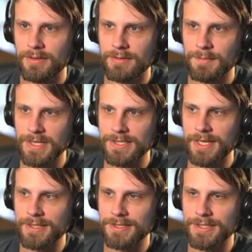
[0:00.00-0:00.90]
Makes
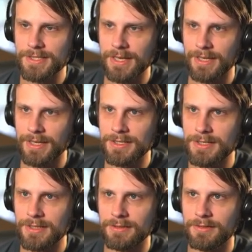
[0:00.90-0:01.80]
sense. I get
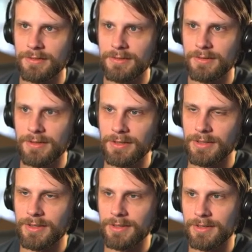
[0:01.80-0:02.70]
you. You
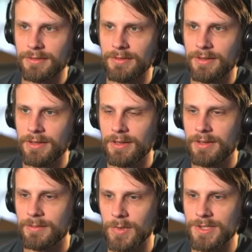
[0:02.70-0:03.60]
did it.
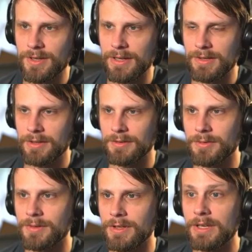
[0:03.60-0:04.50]
Please don't have another
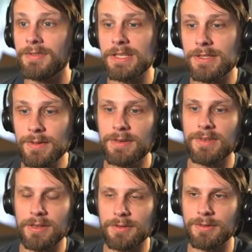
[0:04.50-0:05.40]
rune. If they do have
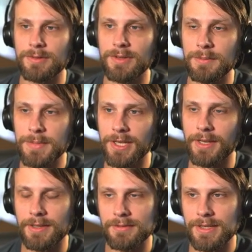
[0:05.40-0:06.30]
another rune, they'll
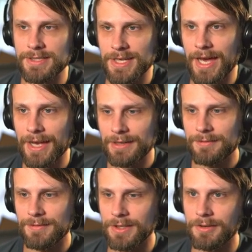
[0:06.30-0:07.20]
play it. That's kind
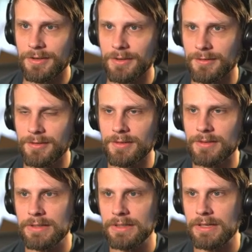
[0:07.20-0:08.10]
of the good news.
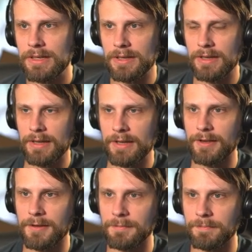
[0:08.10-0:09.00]

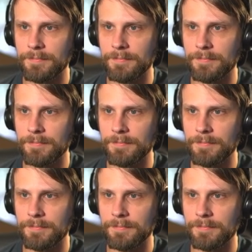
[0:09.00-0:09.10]
Um,